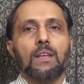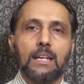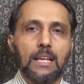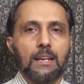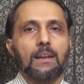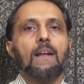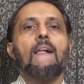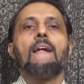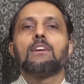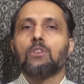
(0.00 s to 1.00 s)
Clear?
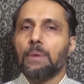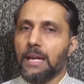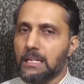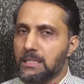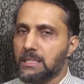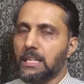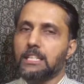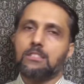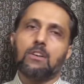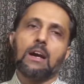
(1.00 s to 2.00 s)
So means
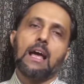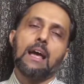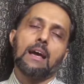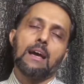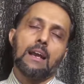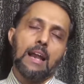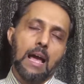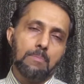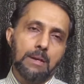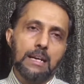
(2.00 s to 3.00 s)
it is not a
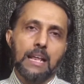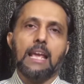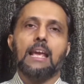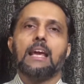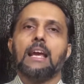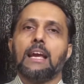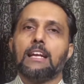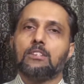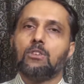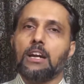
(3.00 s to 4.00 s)
liability,
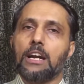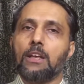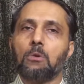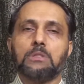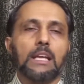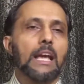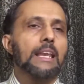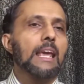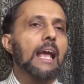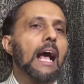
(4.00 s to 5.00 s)
it is not reducing
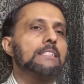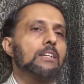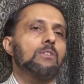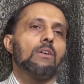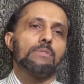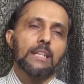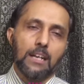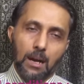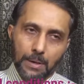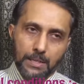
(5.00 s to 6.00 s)
any asset of the
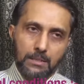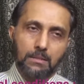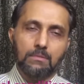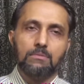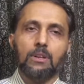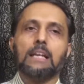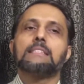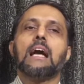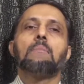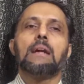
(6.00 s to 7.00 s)
government. For
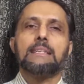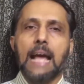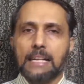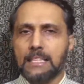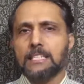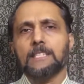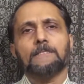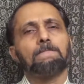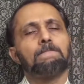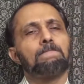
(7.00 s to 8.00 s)
example,
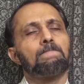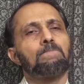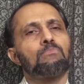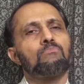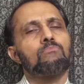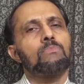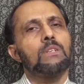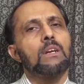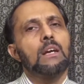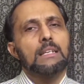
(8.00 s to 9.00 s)
taxes.
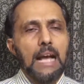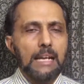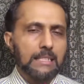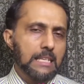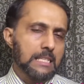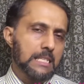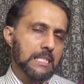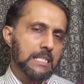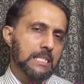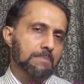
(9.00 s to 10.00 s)

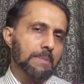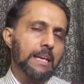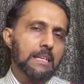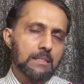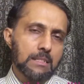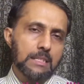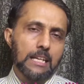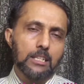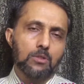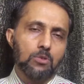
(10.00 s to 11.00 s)
Taxes means
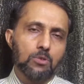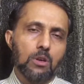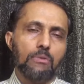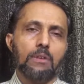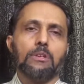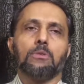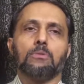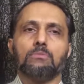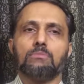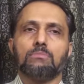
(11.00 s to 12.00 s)
that's a source of revenue.